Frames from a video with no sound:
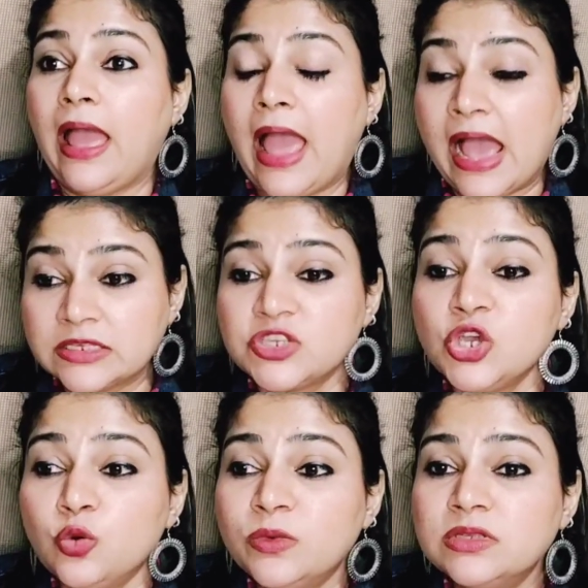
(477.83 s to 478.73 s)
As
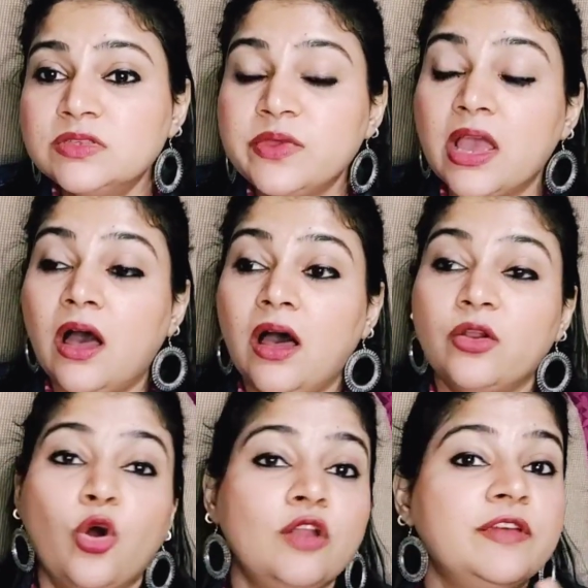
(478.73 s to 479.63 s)
humans, we are
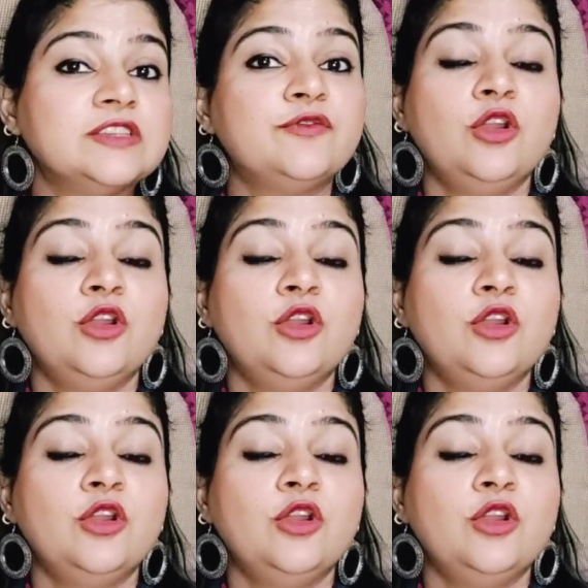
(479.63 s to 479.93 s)
always full